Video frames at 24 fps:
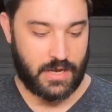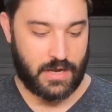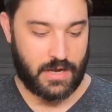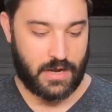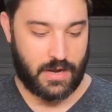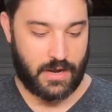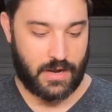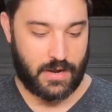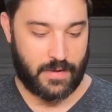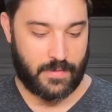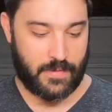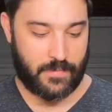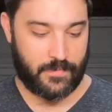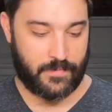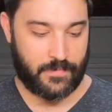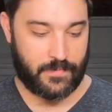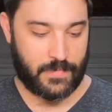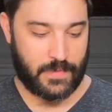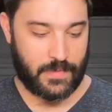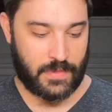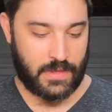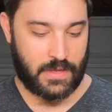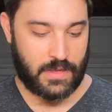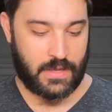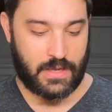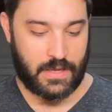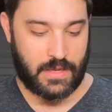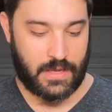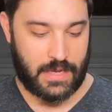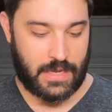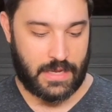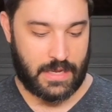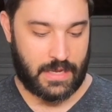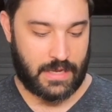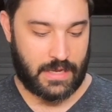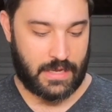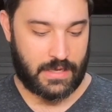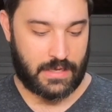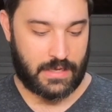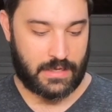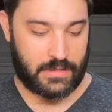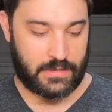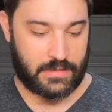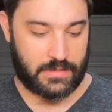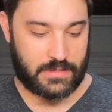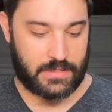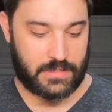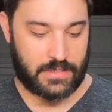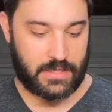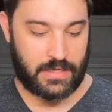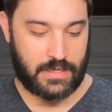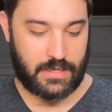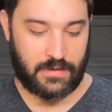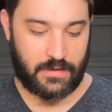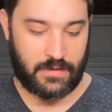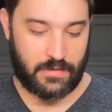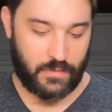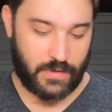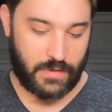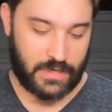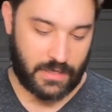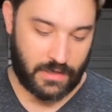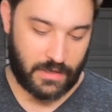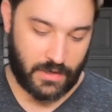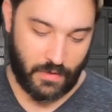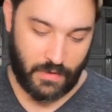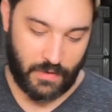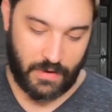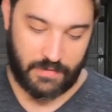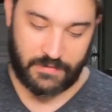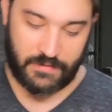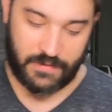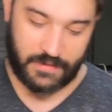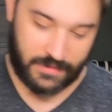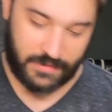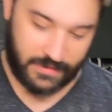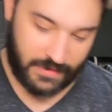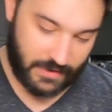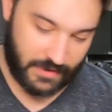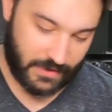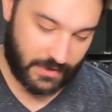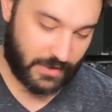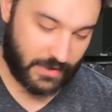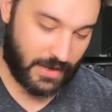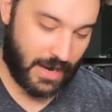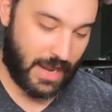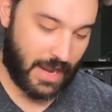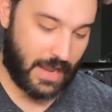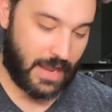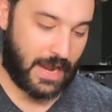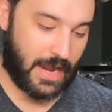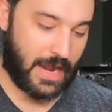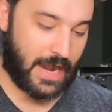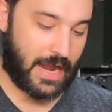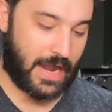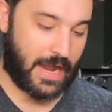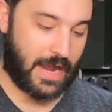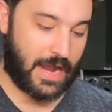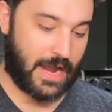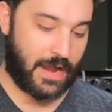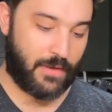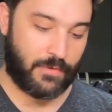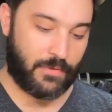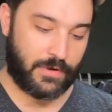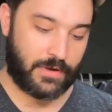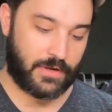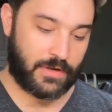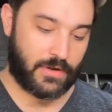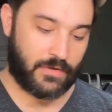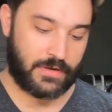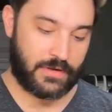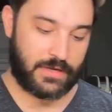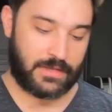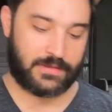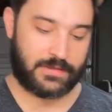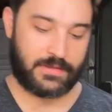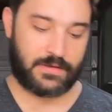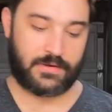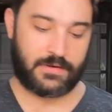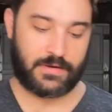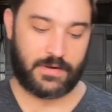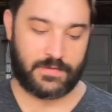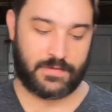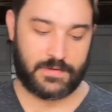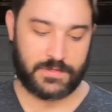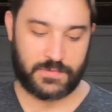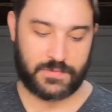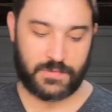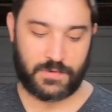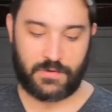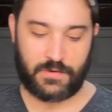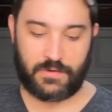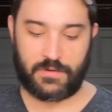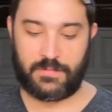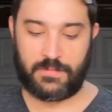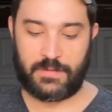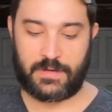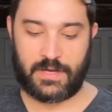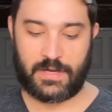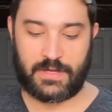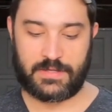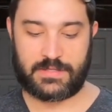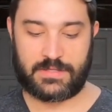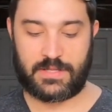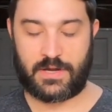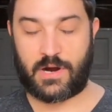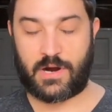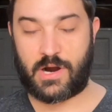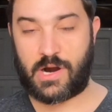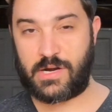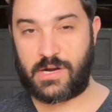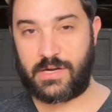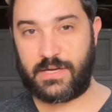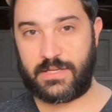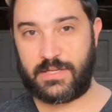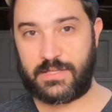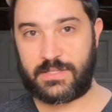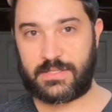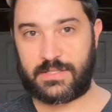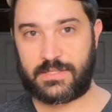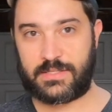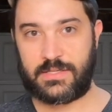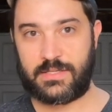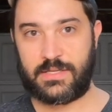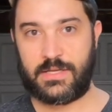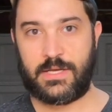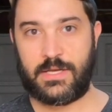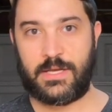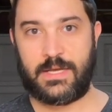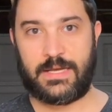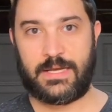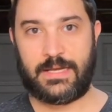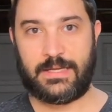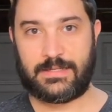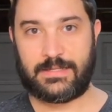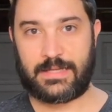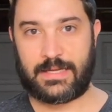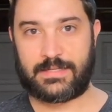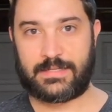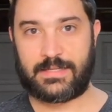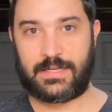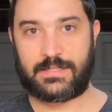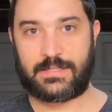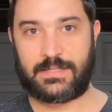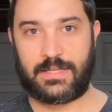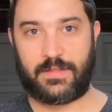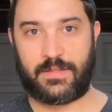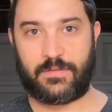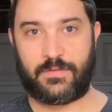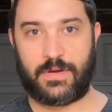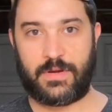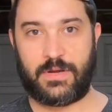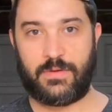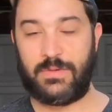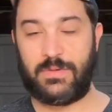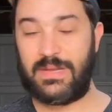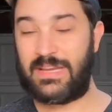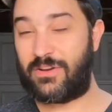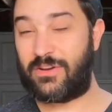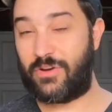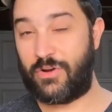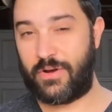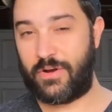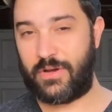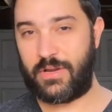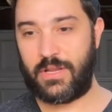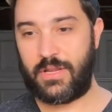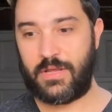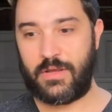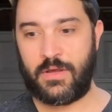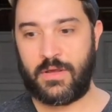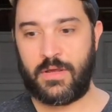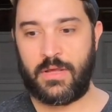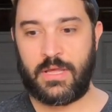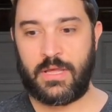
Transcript: We can go even thinner. I wouldn't go any thinner on this one only because the hardness is at 63. We could.